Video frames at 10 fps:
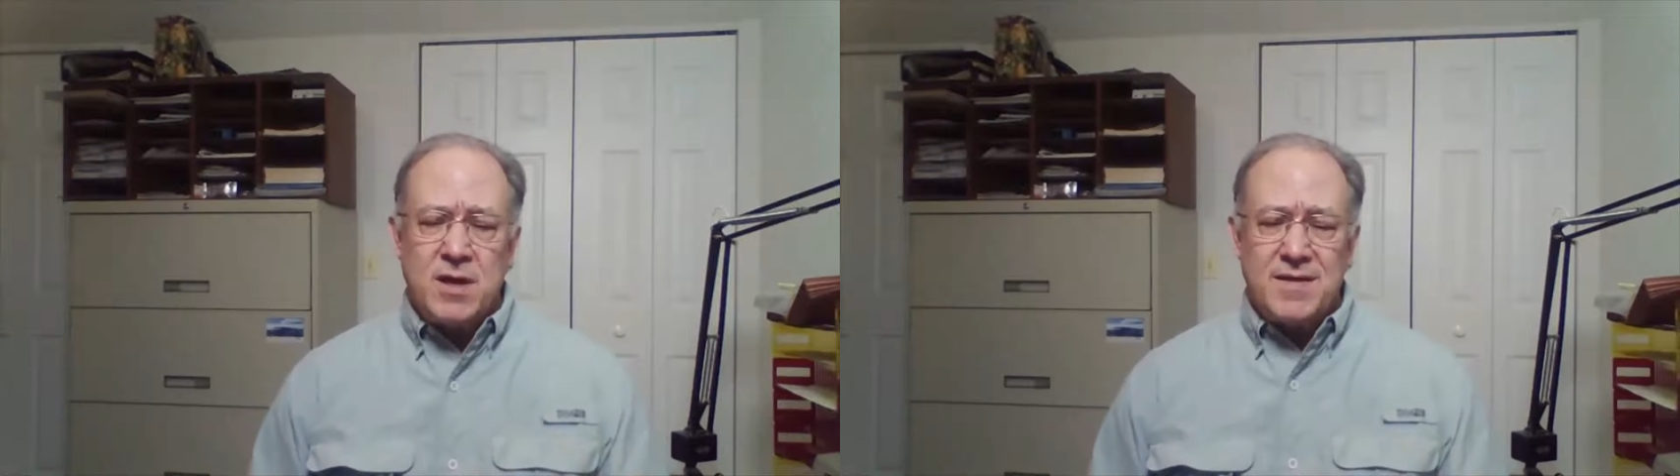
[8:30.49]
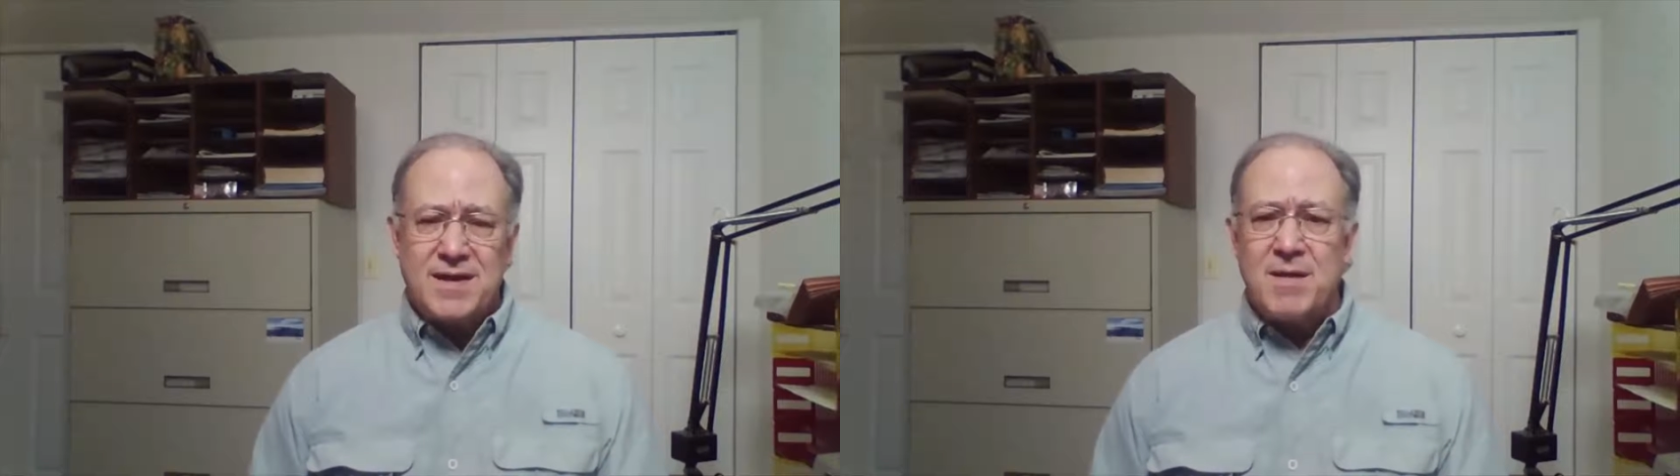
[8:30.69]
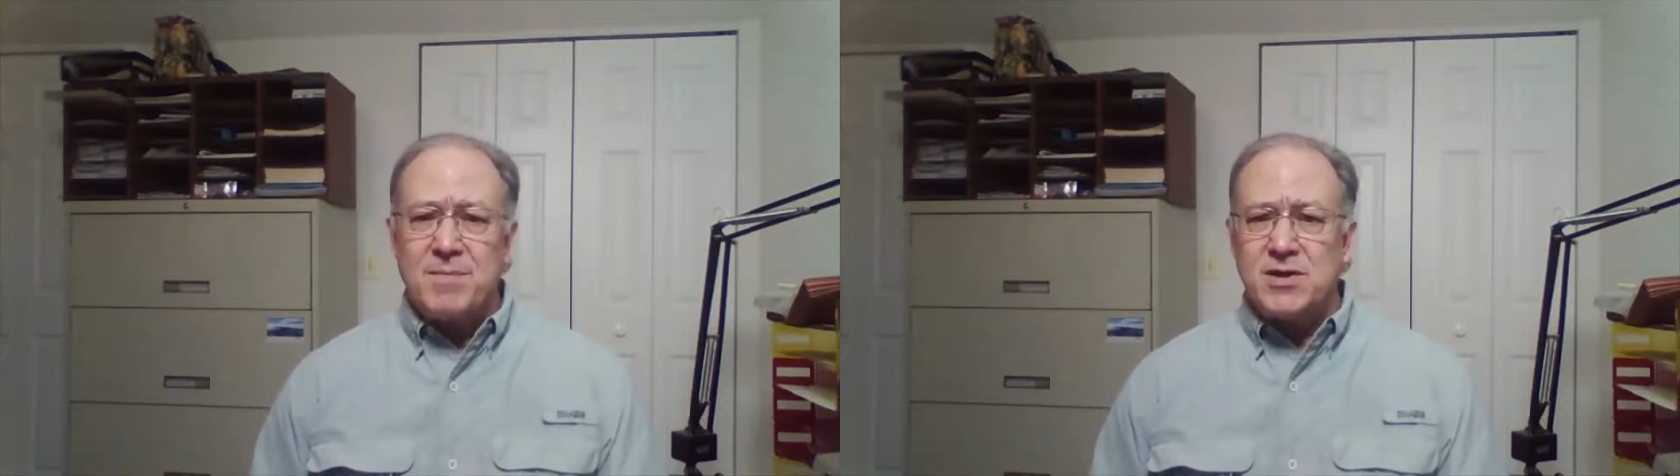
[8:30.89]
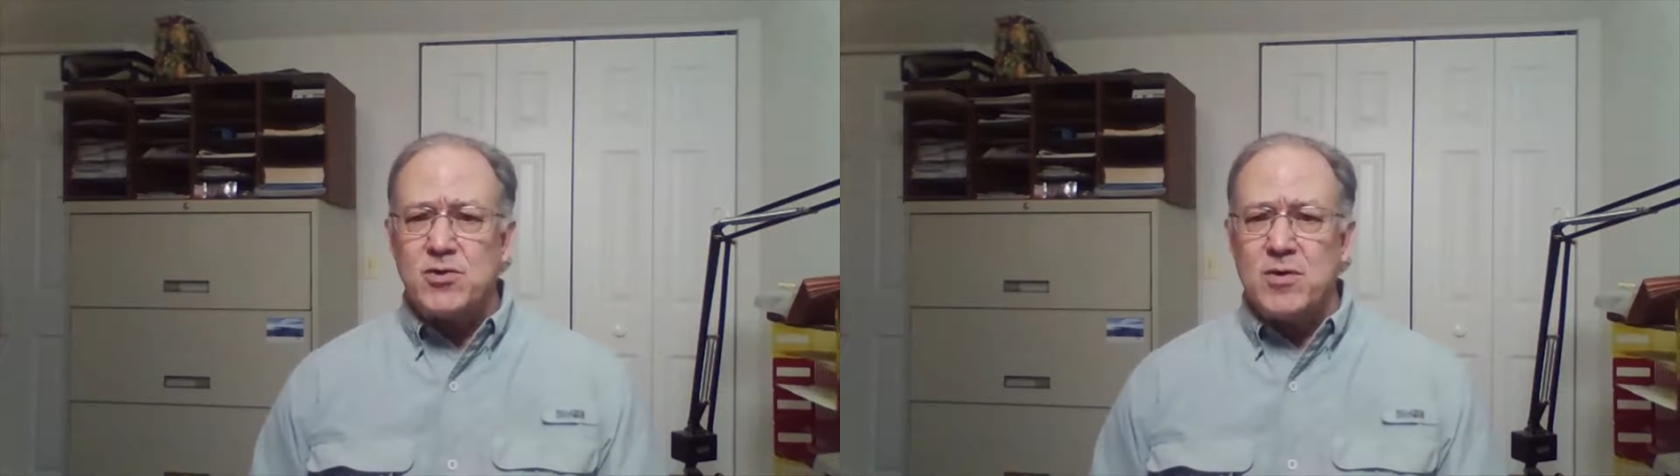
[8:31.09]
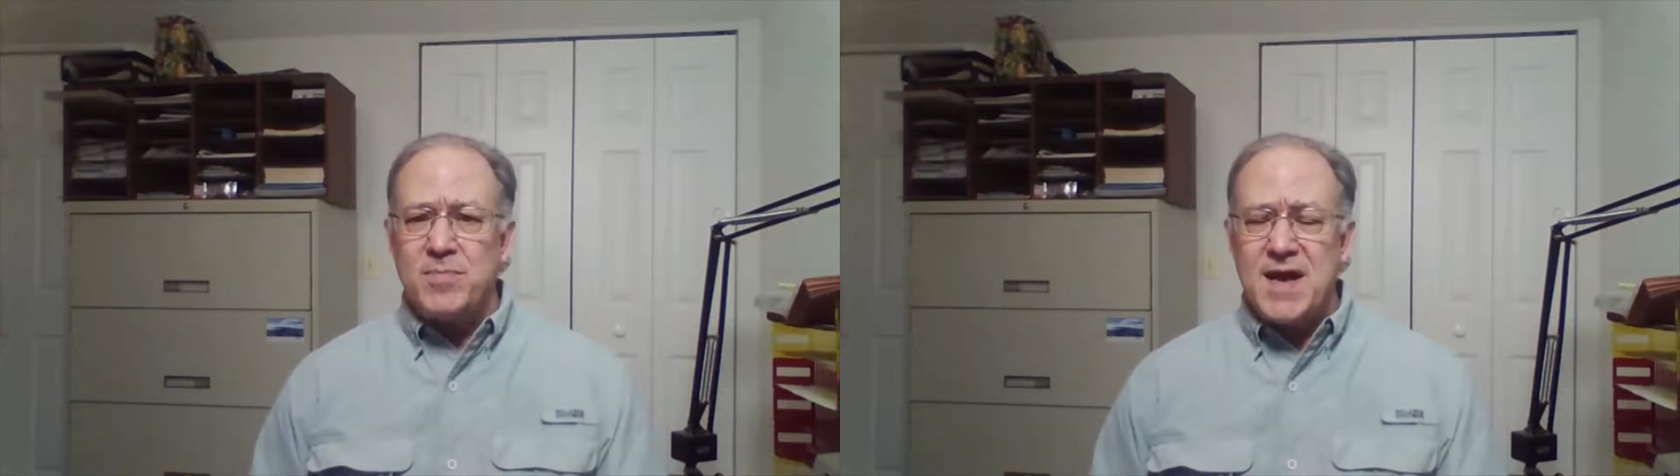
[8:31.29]
that come
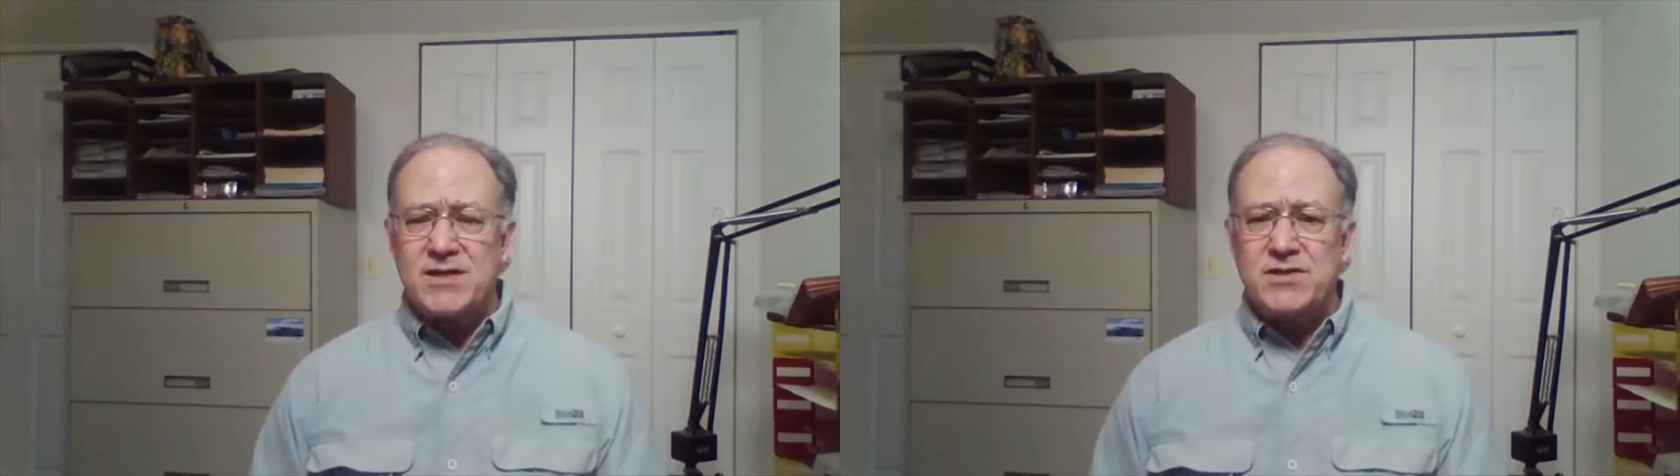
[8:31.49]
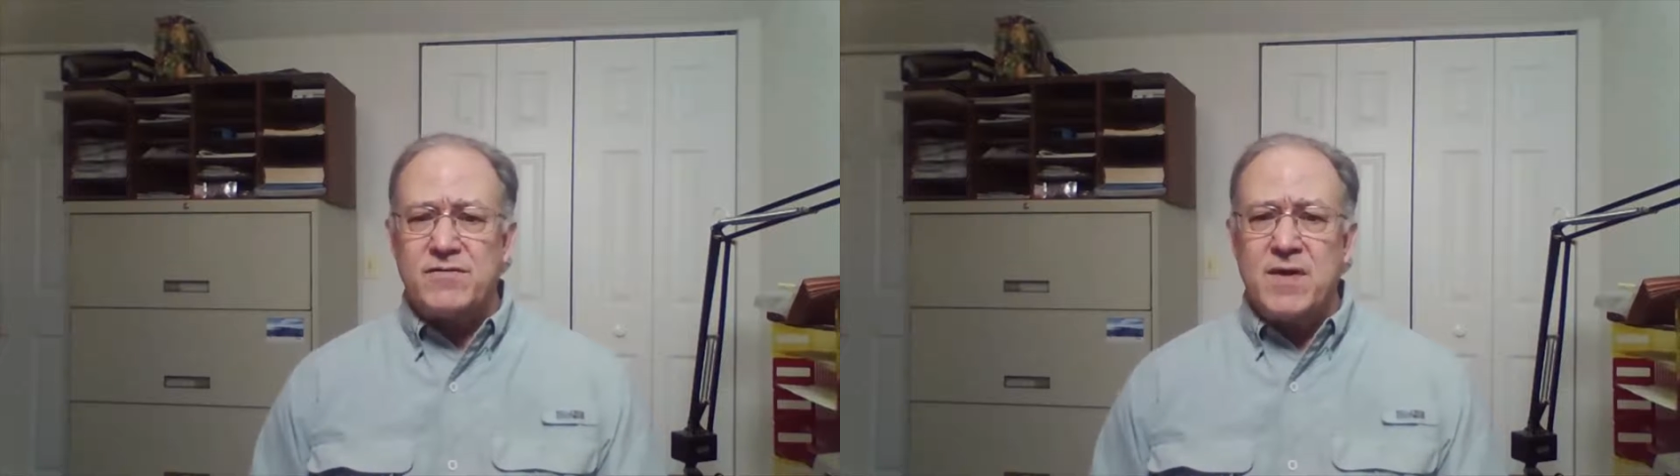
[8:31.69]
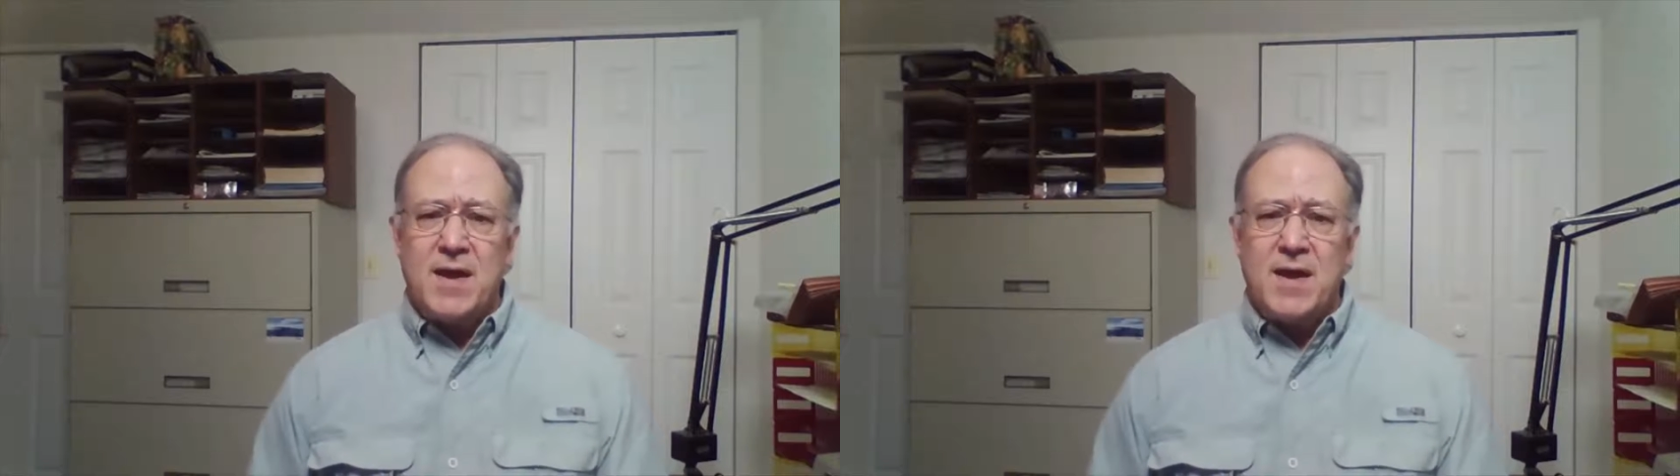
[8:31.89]
into Onpassive